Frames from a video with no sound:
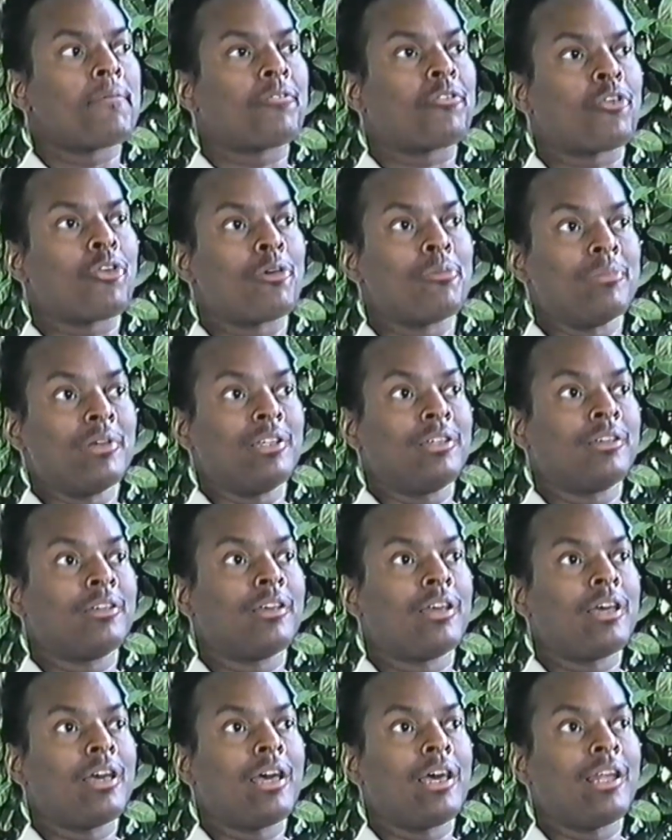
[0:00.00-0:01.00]
for me.
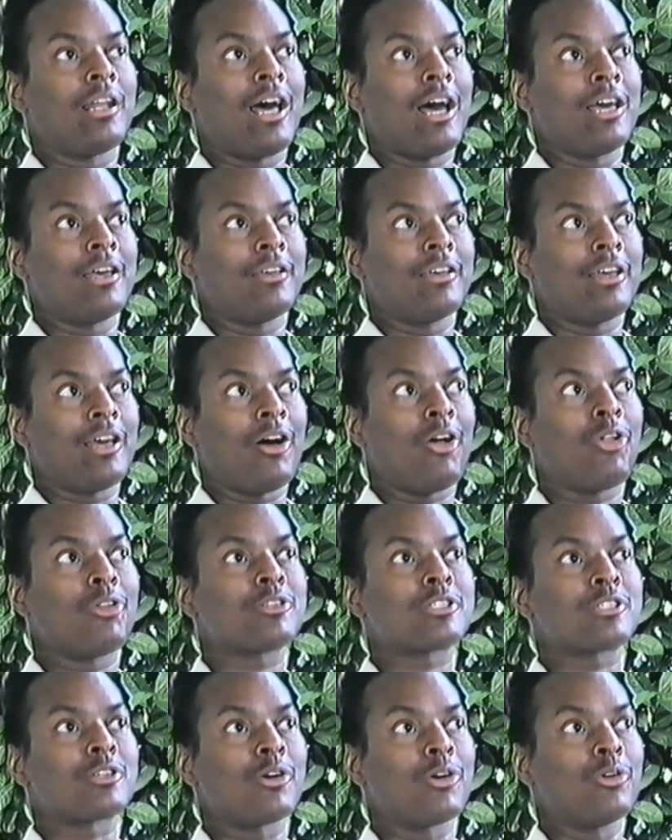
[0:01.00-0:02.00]
And I
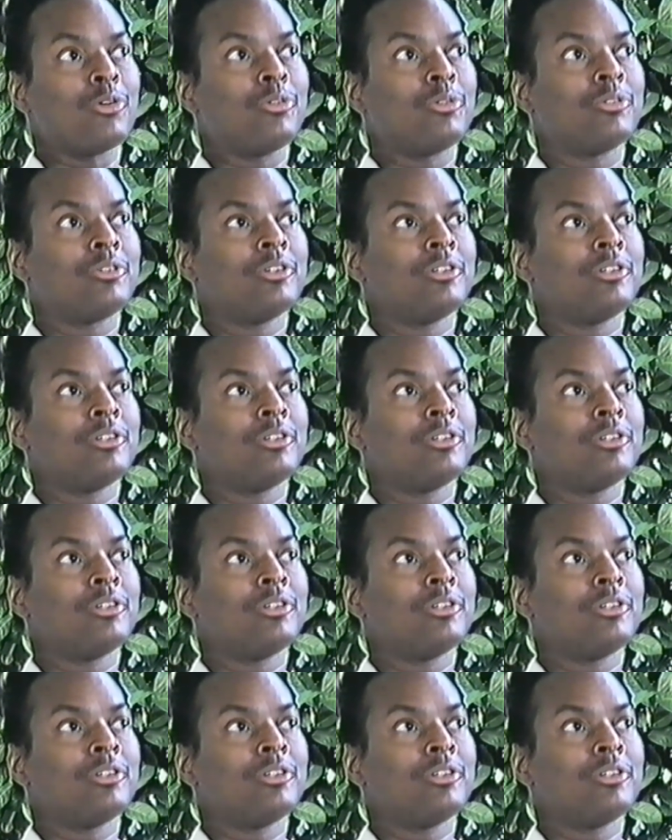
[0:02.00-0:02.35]
also,